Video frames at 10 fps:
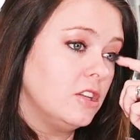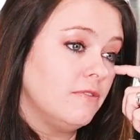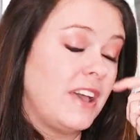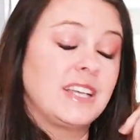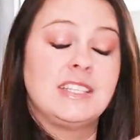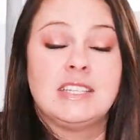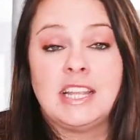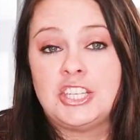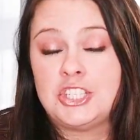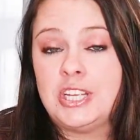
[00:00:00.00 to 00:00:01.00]

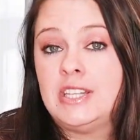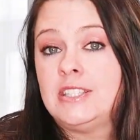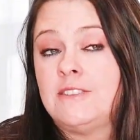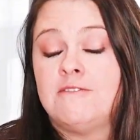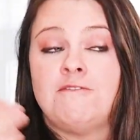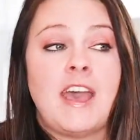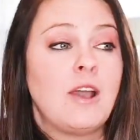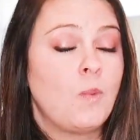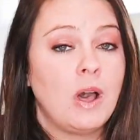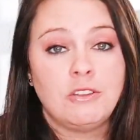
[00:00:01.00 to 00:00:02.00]
vaccinations and
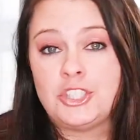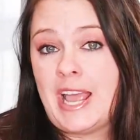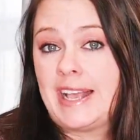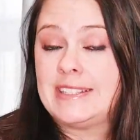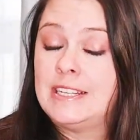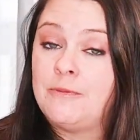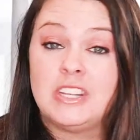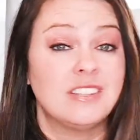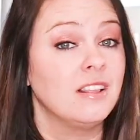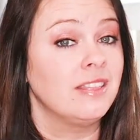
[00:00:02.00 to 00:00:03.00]
vet well checks, and
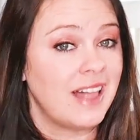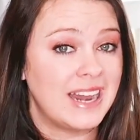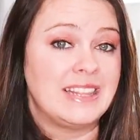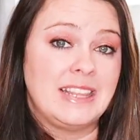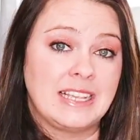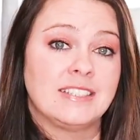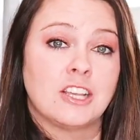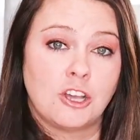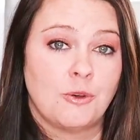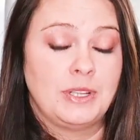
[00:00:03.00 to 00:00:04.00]
there's a lot of things
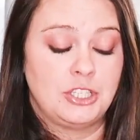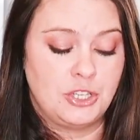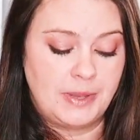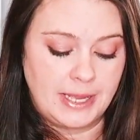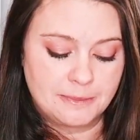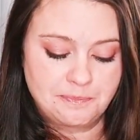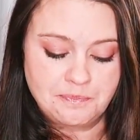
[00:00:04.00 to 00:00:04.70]
that go into it.